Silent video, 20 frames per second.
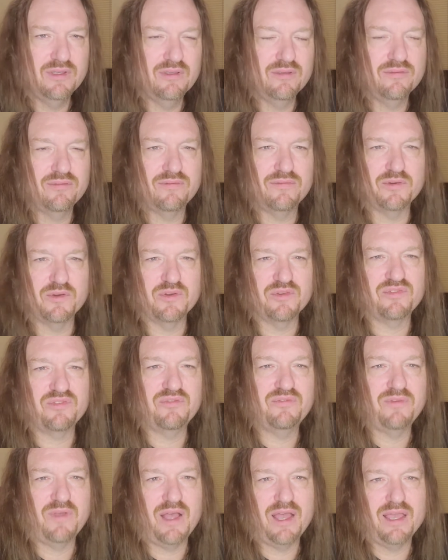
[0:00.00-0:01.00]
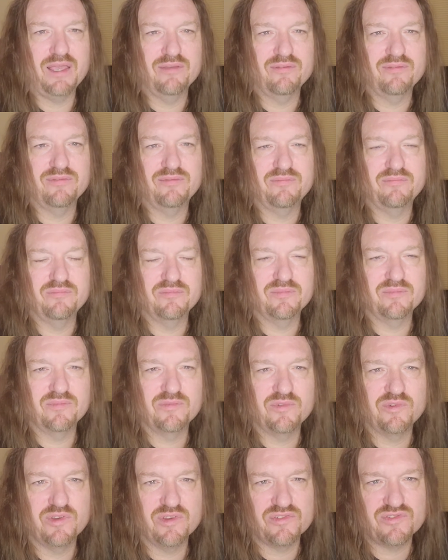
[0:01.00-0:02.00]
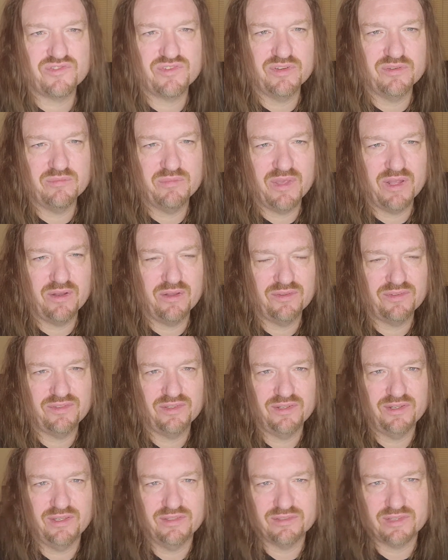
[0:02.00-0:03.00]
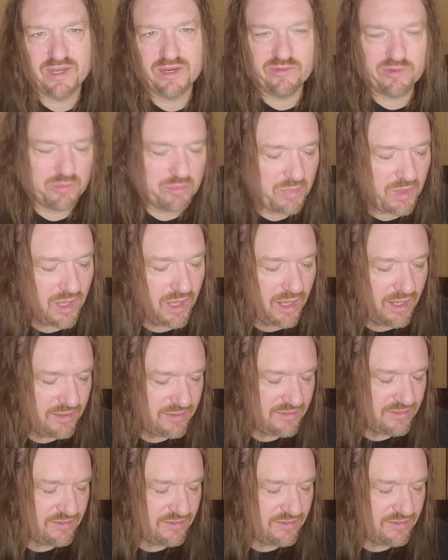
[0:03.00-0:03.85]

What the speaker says: first 5 Christian metal CDs I ever bought.